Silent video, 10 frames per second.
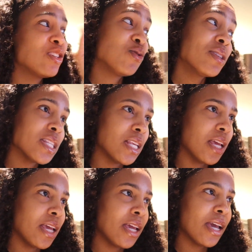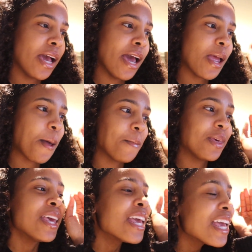You can see I am
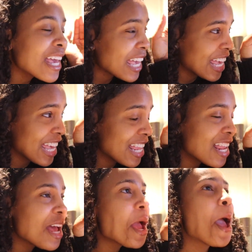in